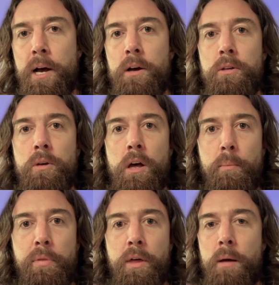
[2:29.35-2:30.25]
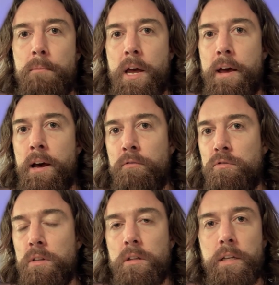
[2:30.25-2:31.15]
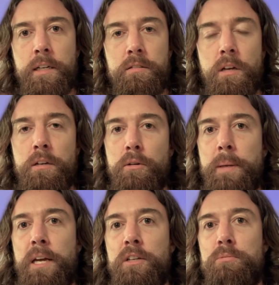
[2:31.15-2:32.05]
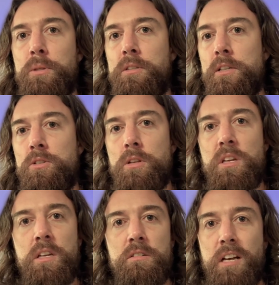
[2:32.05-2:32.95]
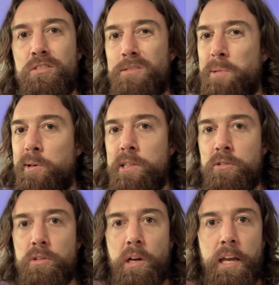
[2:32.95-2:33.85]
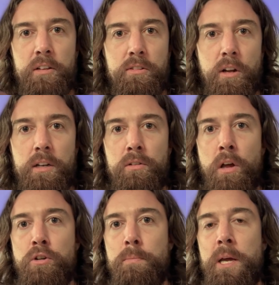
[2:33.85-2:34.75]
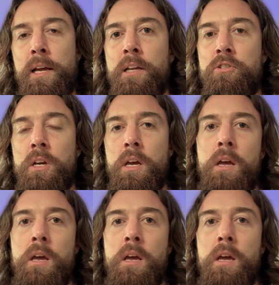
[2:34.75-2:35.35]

how you help them, have links on your page, potentially testimonials or case studies on your page,